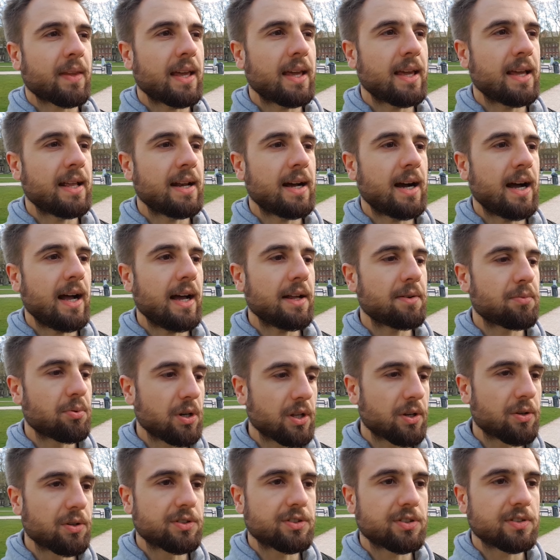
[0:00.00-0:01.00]
And I had
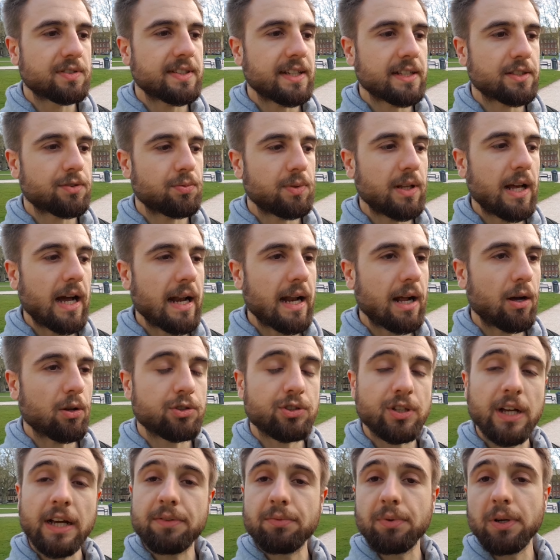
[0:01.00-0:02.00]
really good success with that. I
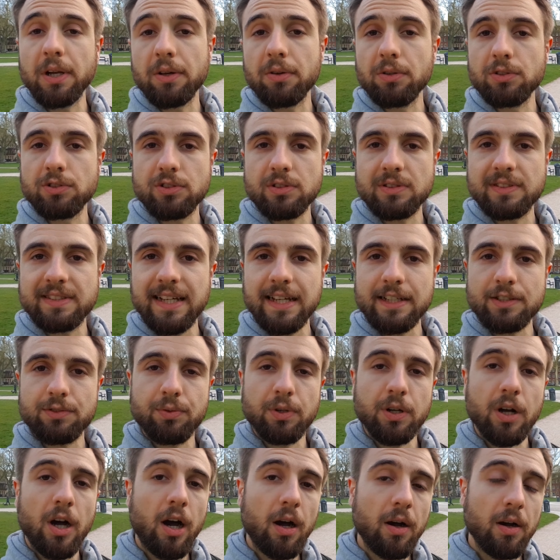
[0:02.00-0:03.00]
also had really good success
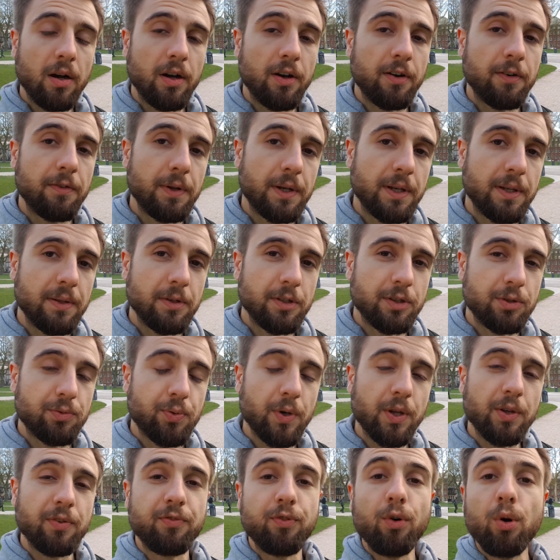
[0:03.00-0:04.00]
with, uh, with,
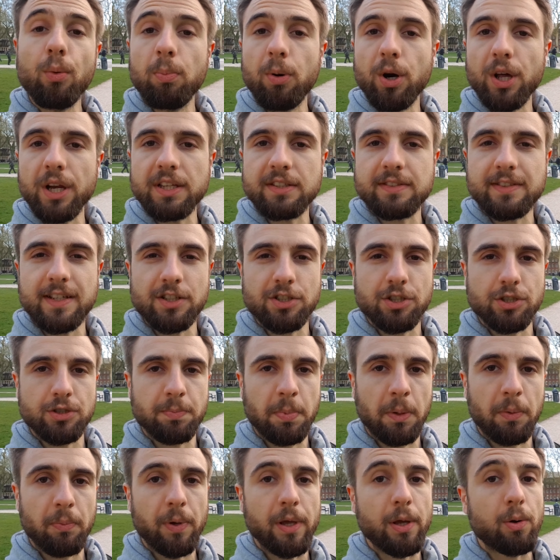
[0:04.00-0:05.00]
three full body sessions
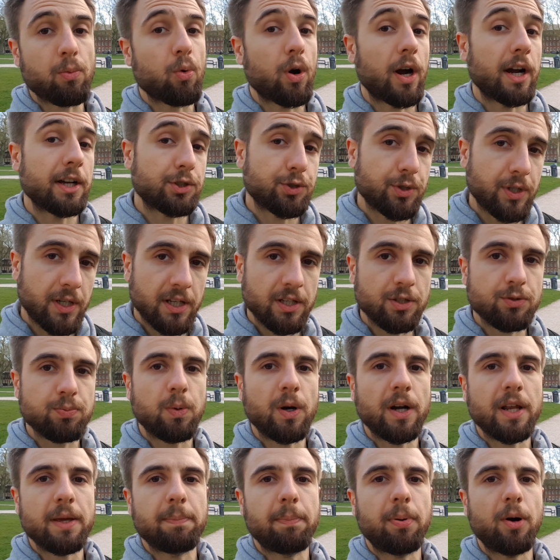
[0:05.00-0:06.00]
per week where I train each
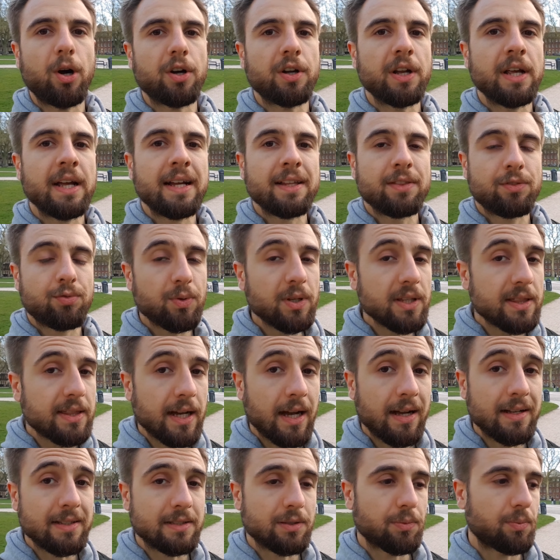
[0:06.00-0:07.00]
body part three
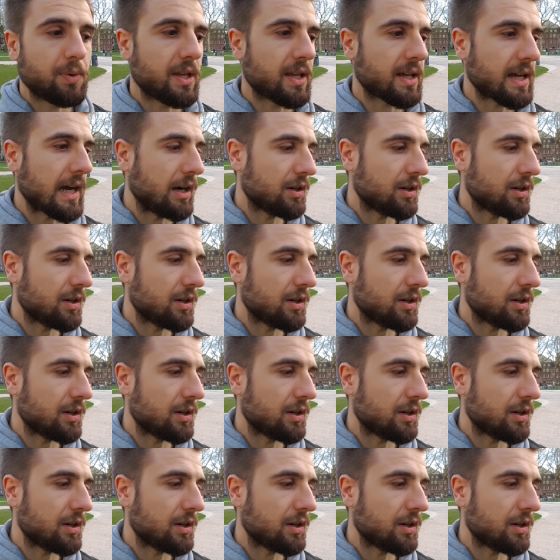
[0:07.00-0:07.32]
times a week.